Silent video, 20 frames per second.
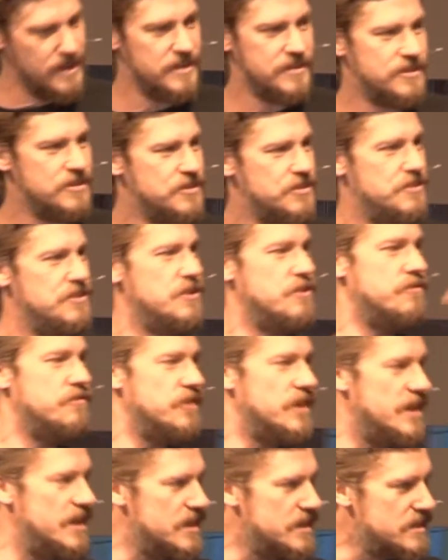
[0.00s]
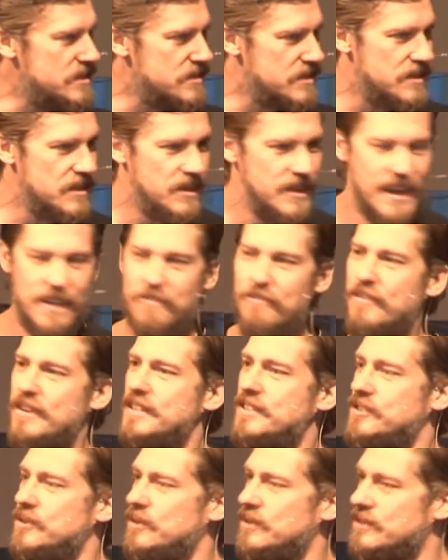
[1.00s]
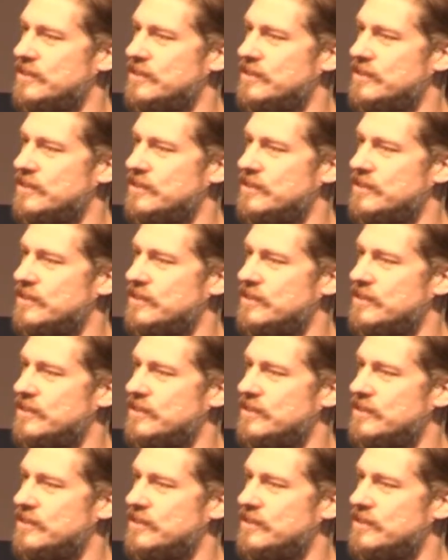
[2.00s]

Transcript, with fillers: snowflakes and every solar